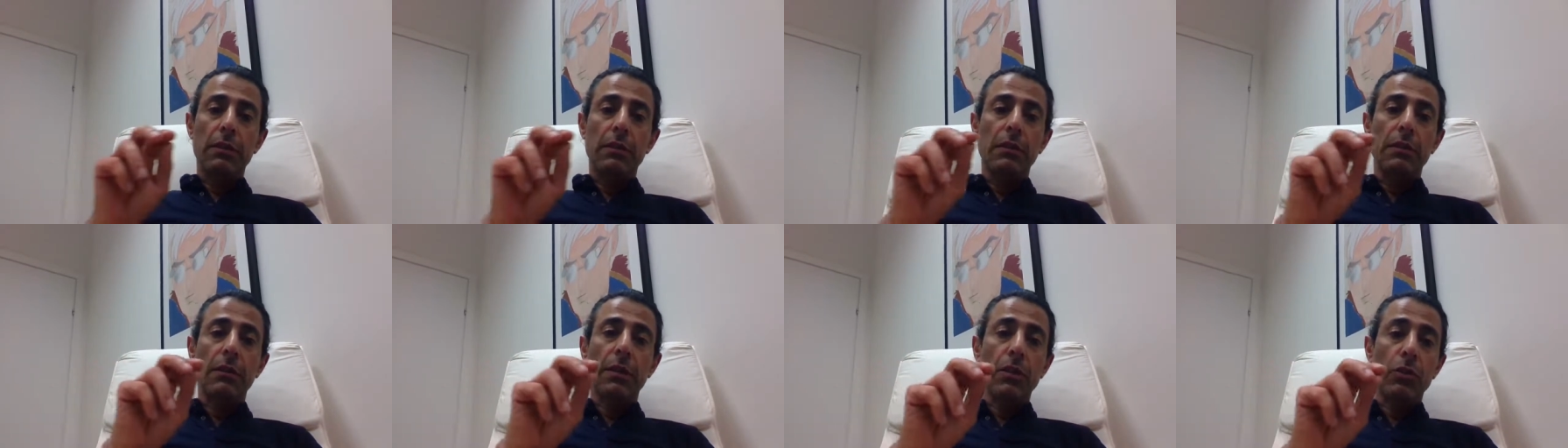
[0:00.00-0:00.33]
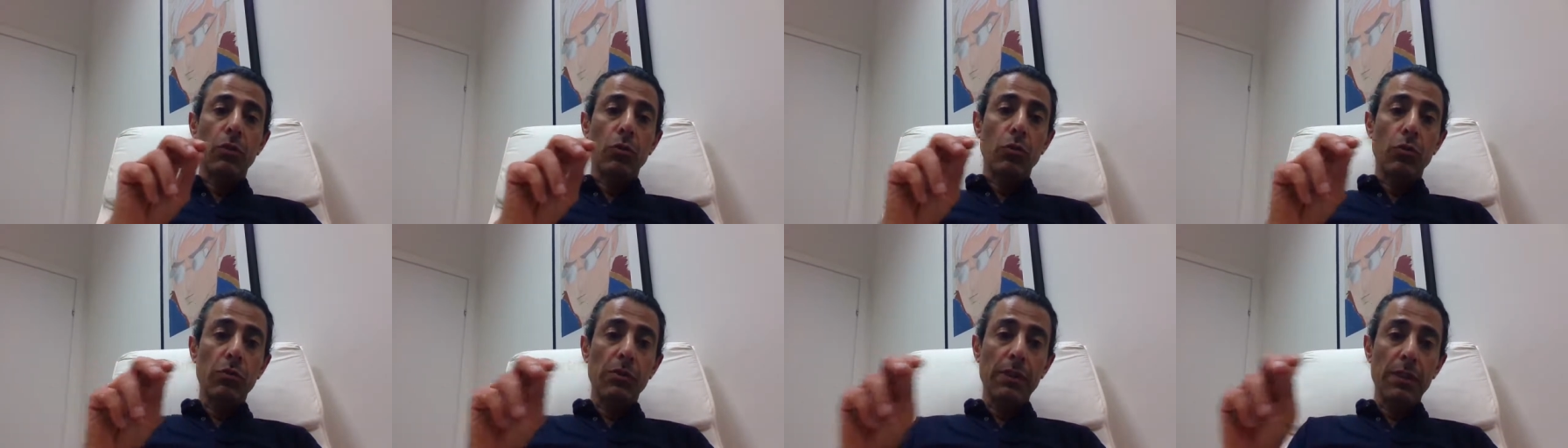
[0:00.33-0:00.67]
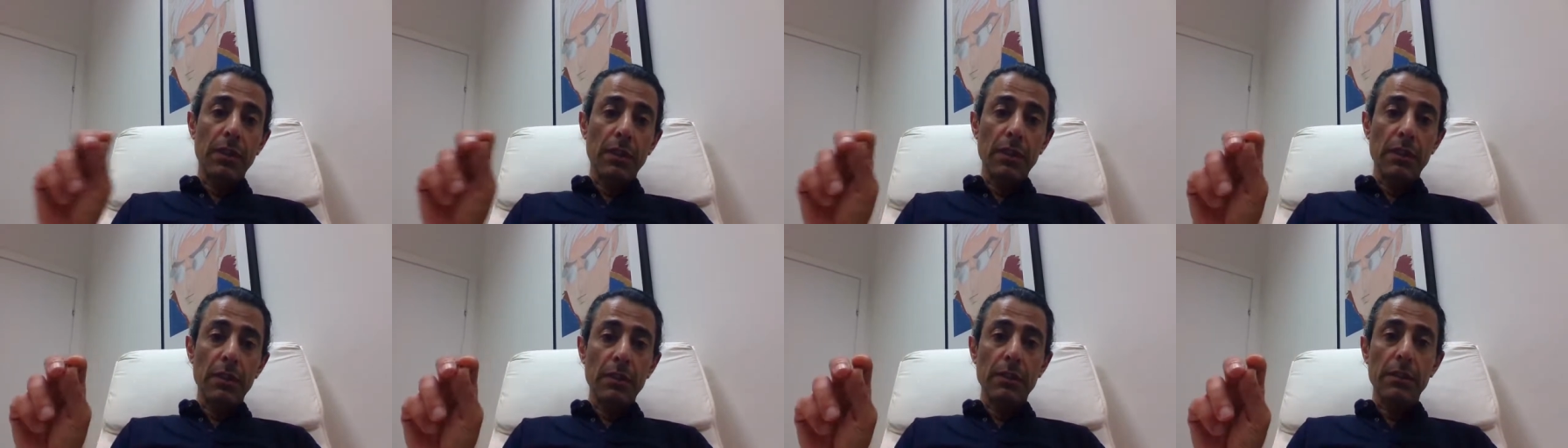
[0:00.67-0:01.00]
the
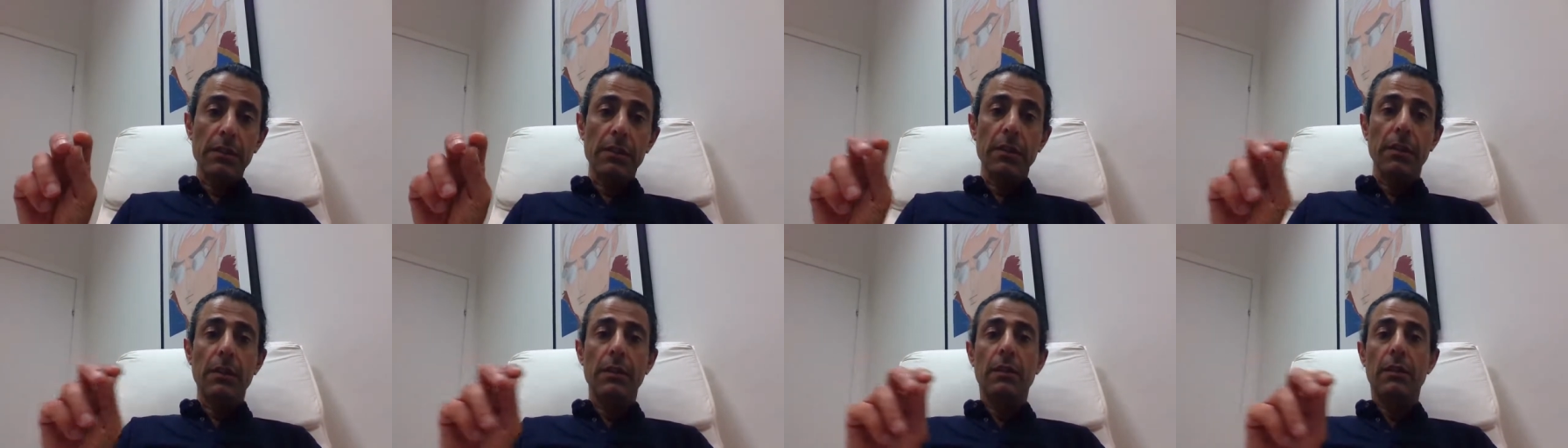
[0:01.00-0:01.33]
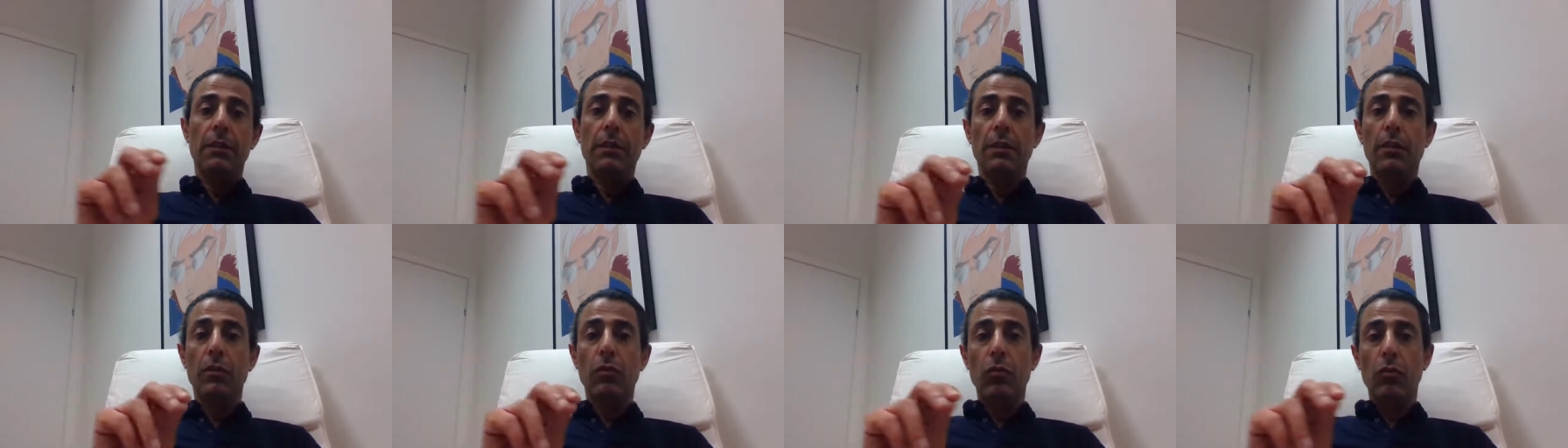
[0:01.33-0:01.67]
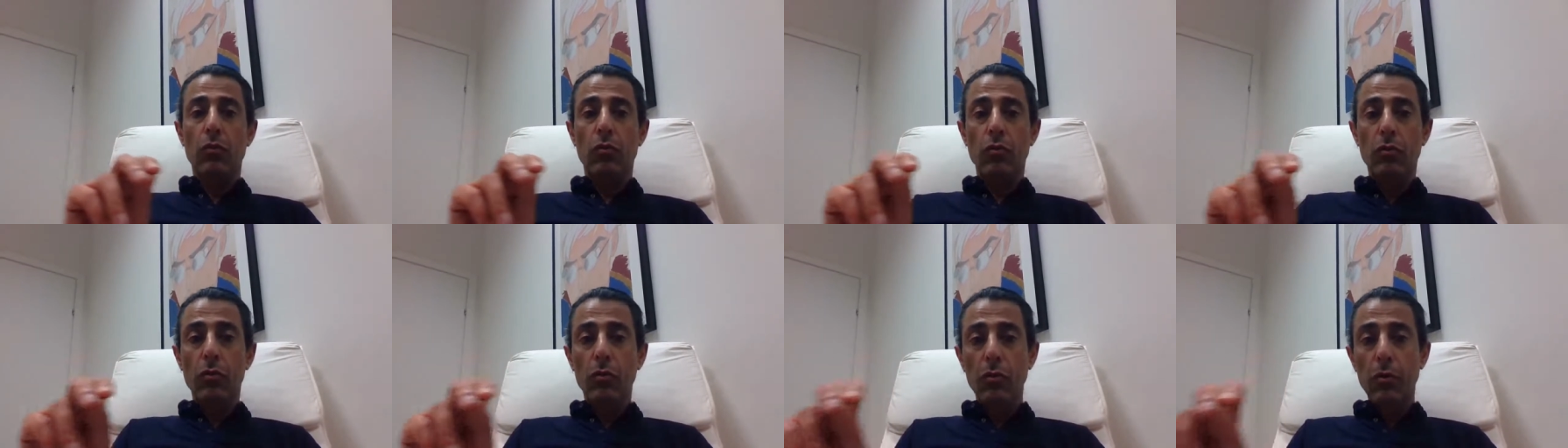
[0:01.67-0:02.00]
users and the
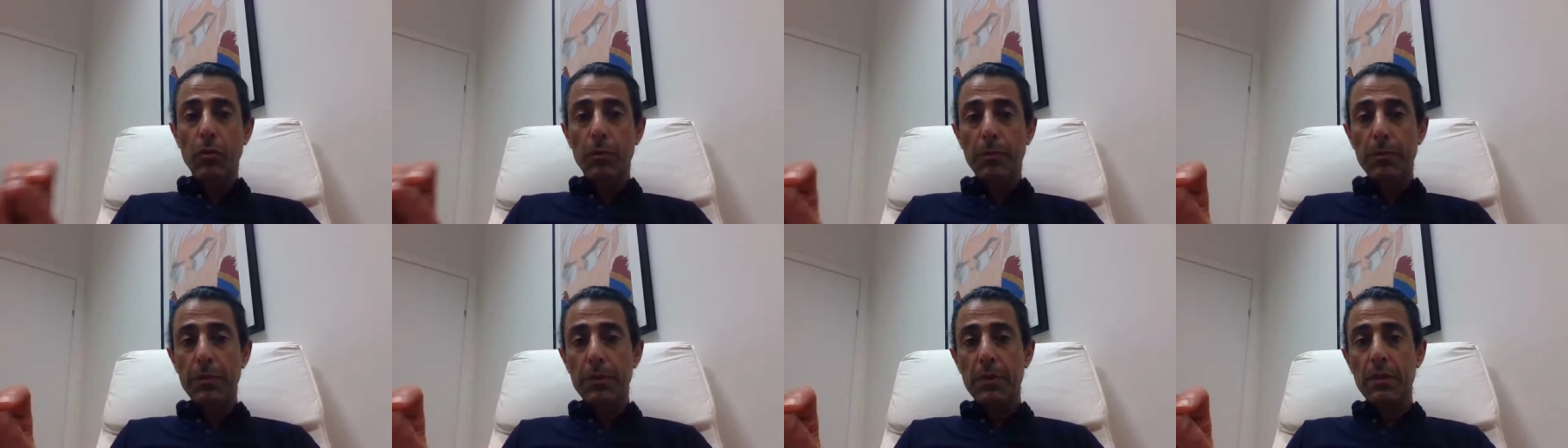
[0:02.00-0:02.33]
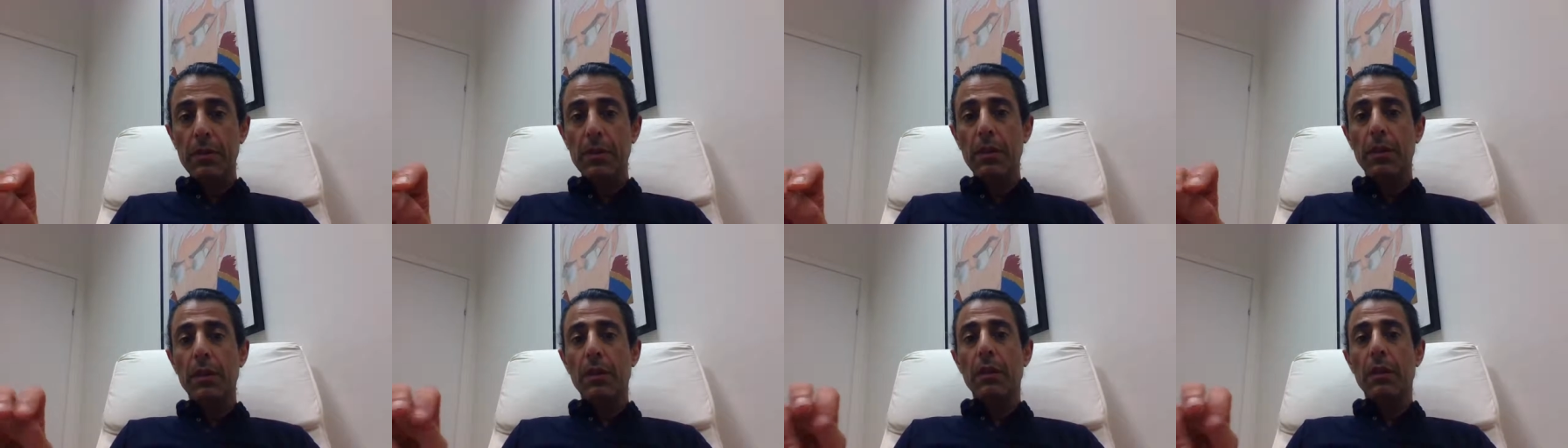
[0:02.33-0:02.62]
groups,